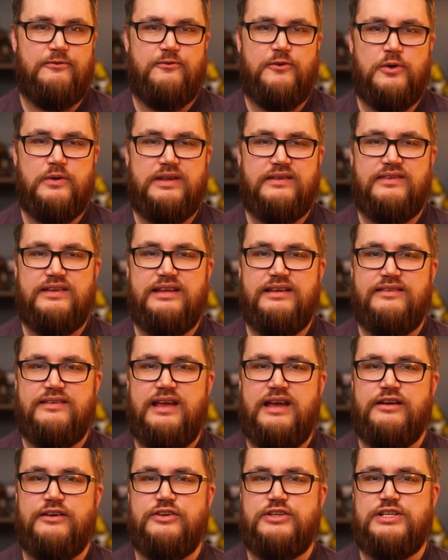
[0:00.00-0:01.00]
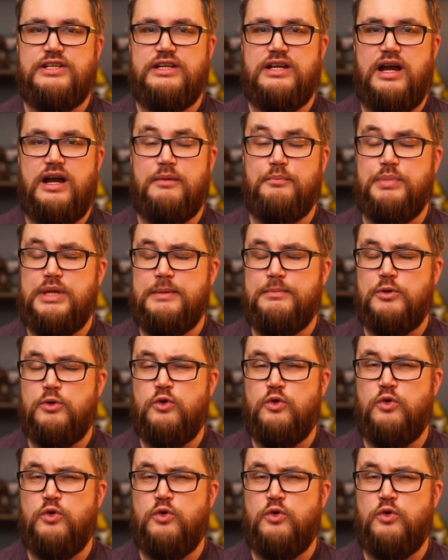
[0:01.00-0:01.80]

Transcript: focusing his energy on people